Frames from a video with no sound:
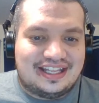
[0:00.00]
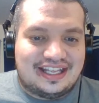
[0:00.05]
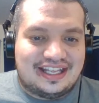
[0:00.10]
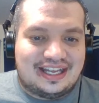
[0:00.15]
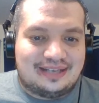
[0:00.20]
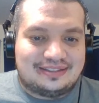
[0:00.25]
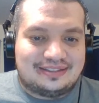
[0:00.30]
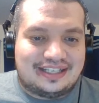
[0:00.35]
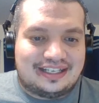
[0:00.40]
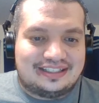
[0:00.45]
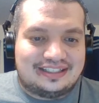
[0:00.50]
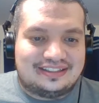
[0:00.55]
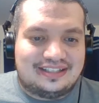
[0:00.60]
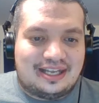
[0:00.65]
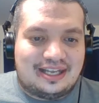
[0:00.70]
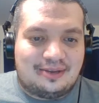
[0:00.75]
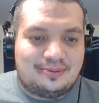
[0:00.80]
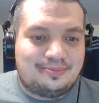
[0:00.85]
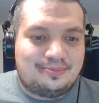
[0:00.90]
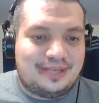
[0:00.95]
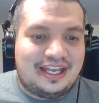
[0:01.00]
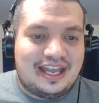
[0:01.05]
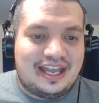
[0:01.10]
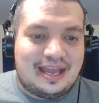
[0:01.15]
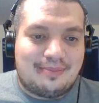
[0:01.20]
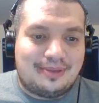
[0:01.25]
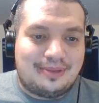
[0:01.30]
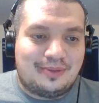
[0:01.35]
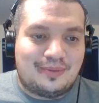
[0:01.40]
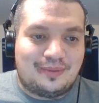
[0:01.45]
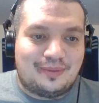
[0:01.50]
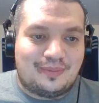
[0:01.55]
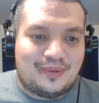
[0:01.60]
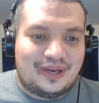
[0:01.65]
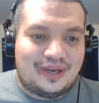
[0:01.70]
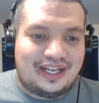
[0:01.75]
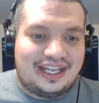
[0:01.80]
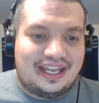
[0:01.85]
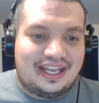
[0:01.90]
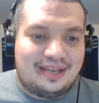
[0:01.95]
I will be happy with
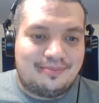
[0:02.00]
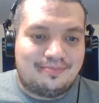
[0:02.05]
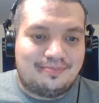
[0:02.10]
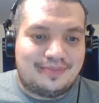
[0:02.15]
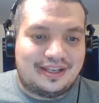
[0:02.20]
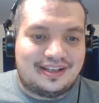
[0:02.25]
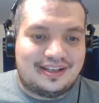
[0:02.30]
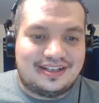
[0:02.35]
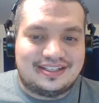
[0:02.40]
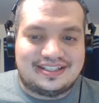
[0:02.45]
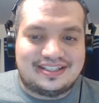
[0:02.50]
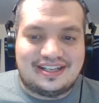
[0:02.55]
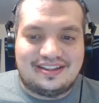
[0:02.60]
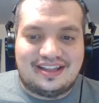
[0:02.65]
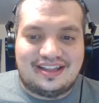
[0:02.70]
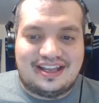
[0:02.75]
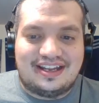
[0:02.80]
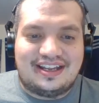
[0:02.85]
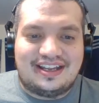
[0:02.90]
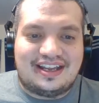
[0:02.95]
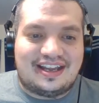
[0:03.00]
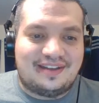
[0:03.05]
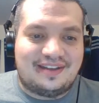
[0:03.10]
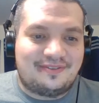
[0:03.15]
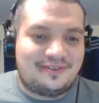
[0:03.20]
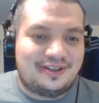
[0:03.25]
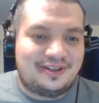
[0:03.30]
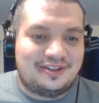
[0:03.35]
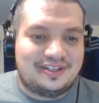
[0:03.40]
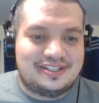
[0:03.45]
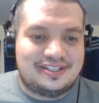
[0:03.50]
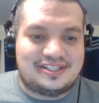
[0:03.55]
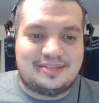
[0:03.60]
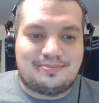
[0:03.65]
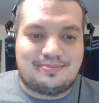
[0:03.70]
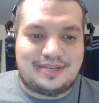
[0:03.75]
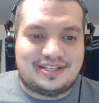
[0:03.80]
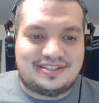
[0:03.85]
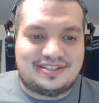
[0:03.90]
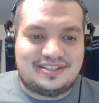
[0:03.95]
one game, because Atlanta, I feel, is the
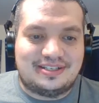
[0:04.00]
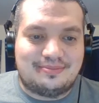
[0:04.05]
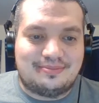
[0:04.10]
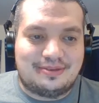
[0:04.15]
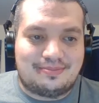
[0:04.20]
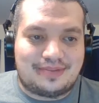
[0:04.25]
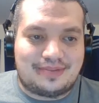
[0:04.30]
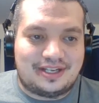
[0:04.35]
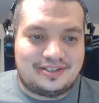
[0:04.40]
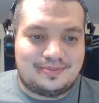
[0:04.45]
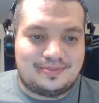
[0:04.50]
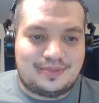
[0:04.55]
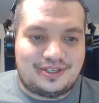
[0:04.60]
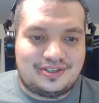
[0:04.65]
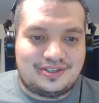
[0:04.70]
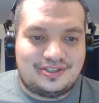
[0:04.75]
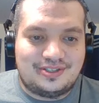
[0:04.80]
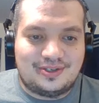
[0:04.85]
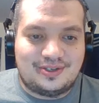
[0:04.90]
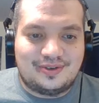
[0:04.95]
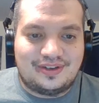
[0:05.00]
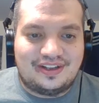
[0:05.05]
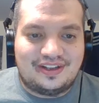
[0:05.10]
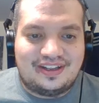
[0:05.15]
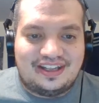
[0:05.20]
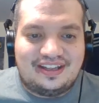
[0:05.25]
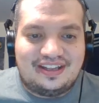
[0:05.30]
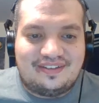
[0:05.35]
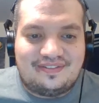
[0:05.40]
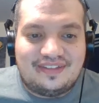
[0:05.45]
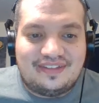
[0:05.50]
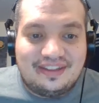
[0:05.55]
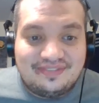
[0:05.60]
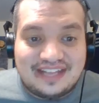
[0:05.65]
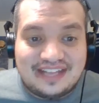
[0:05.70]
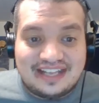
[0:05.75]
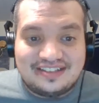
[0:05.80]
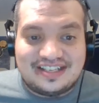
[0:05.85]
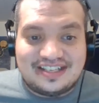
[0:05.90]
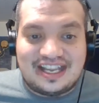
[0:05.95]
best team in baseball. So if
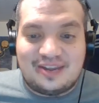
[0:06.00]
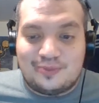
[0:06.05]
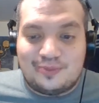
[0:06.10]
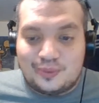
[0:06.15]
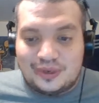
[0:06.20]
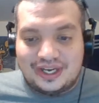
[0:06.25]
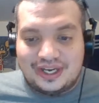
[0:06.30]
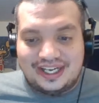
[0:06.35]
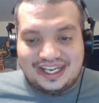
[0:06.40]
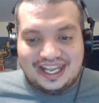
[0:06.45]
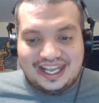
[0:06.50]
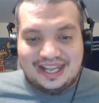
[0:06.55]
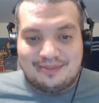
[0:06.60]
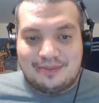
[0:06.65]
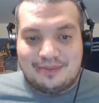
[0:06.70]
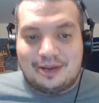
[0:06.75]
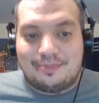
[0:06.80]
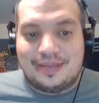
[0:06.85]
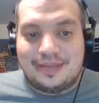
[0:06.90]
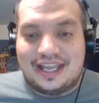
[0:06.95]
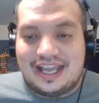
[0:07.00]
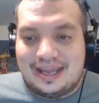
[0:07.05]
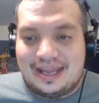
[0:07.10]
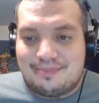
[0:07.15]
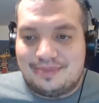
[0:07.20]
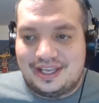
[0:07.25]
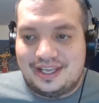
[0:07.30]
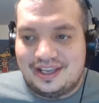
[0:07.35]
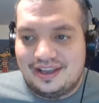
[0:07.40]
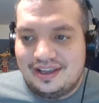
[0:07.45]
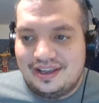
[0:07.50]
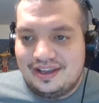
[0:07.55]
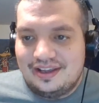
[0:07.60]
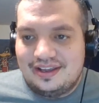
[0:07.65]
they take one game, I'll be happy.